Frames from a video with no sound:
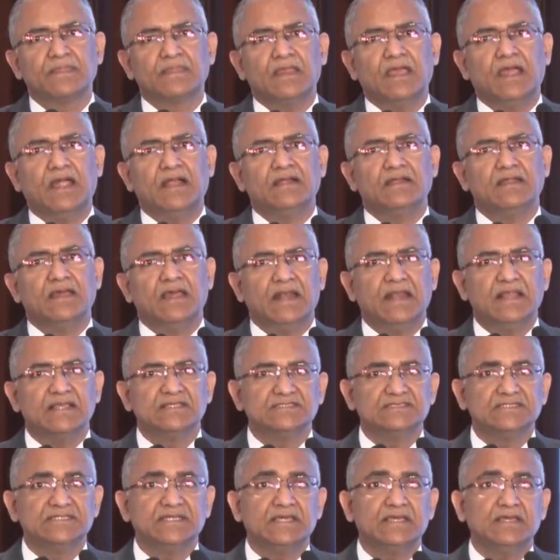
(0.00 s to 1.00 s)
and
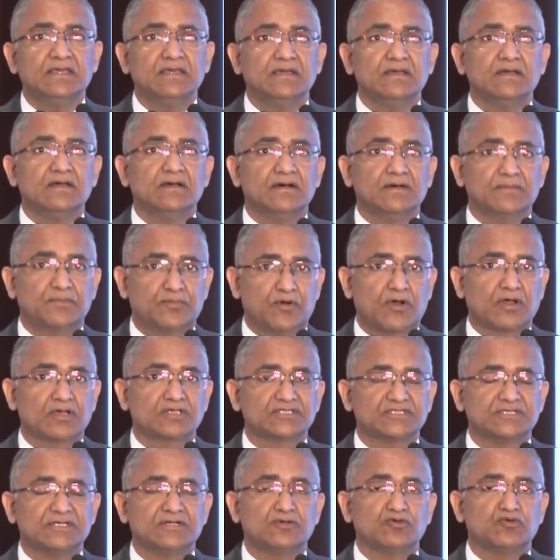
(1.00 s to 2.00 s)
LNG
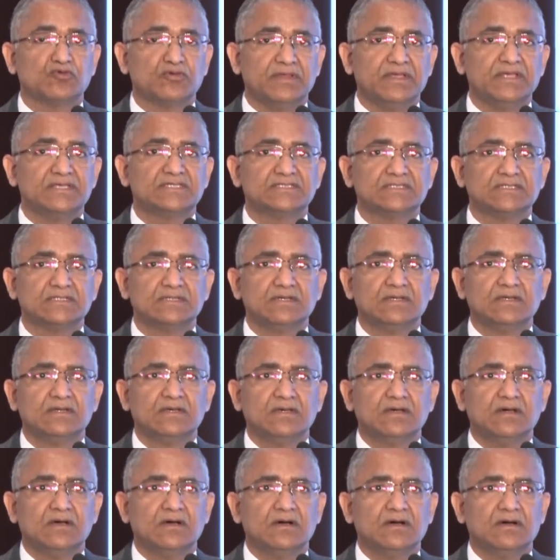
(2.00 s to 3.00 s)
production to reach
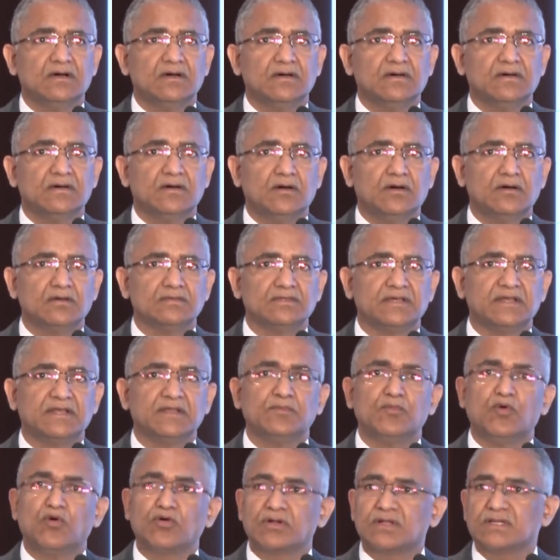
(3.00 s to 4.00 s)
the
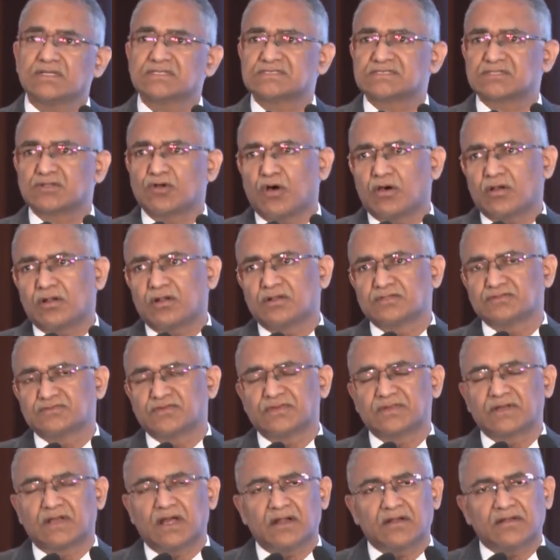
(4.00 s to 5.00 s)
remotest corners of
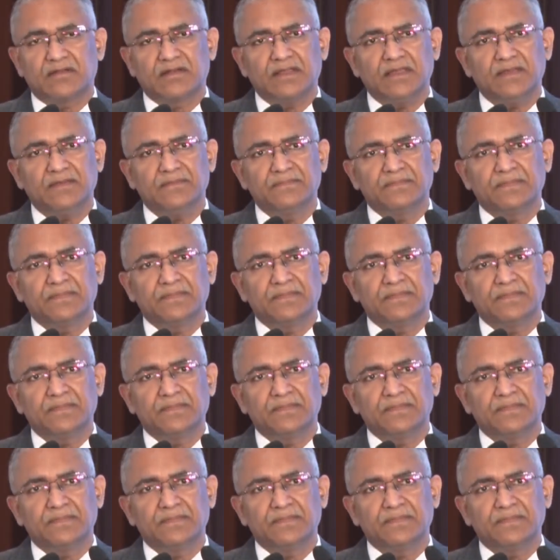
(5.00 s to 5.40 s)
the country.